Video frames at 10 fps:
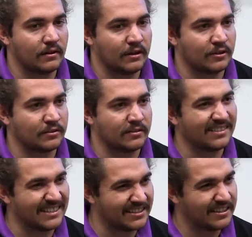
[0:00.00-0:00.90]
I was
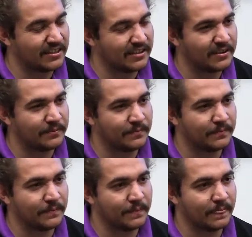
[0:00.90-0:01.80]
listening to
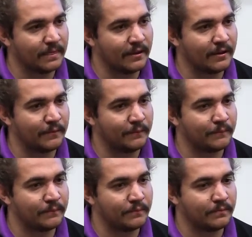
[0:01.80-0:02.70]
them,
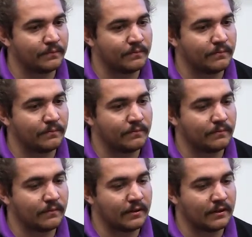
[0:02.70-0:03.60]

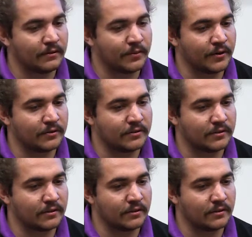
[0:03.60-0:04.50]
as opposed
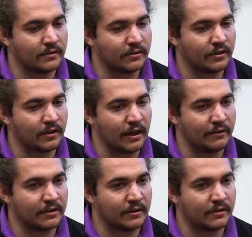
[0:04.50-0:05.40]
to
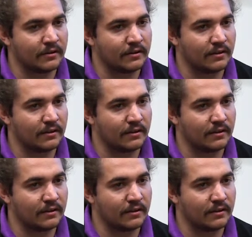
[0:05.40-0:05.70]
having